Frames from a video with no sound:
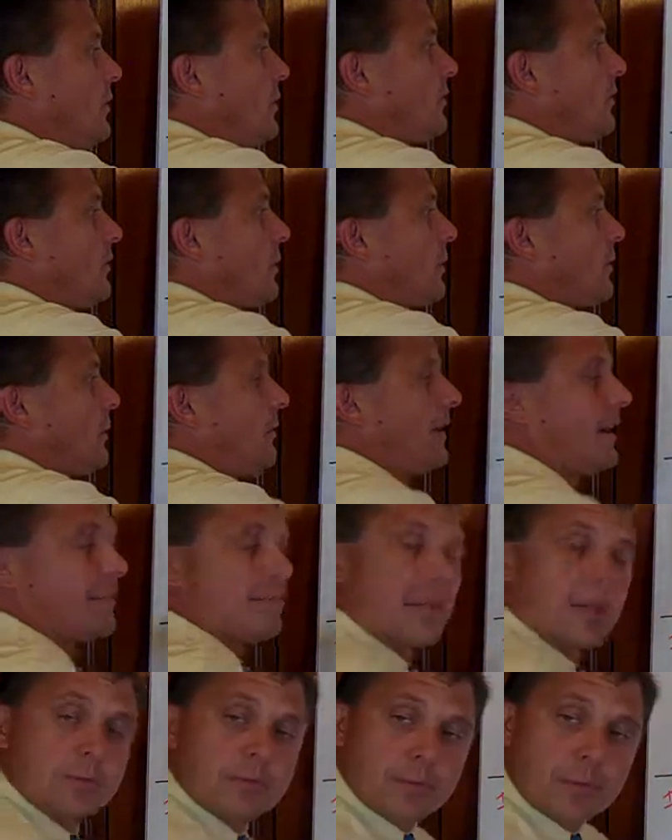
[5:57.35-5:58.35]
Square root of 5
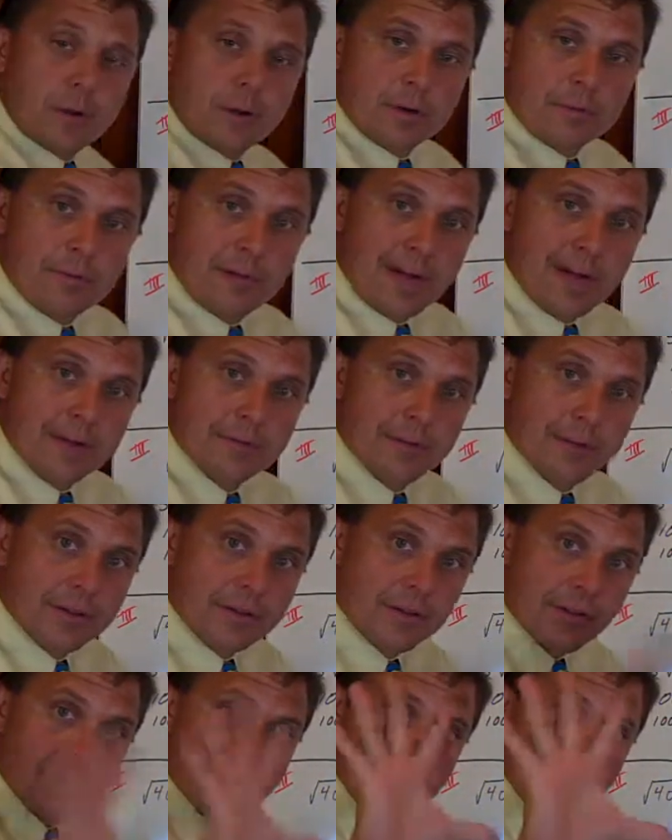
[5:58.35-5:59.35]
times square root of 5
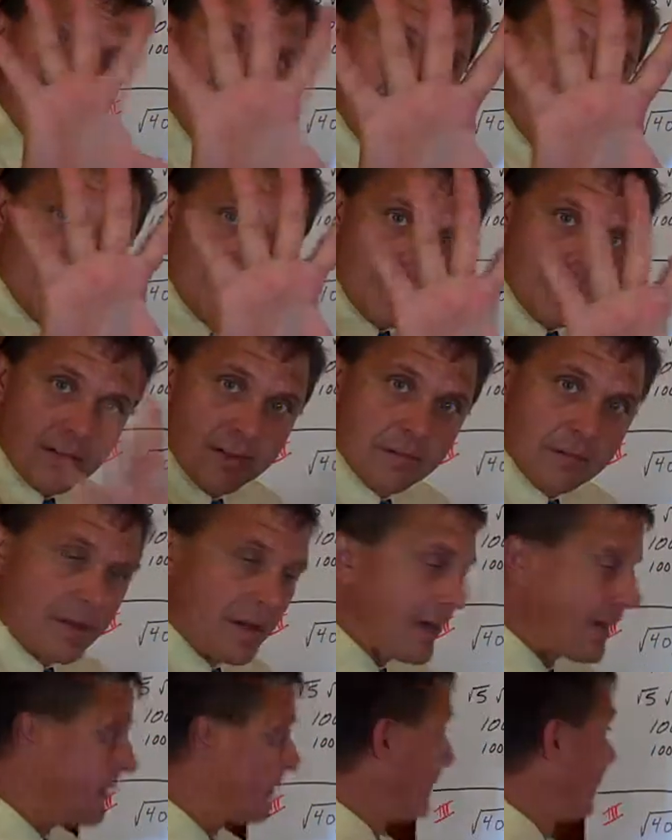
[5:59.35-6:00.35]
is
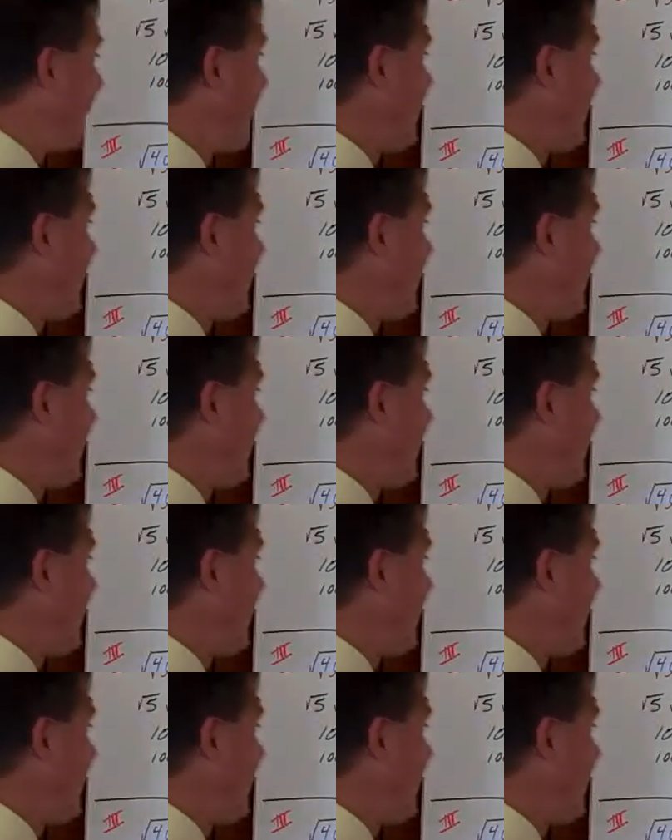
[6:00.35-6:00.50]
5.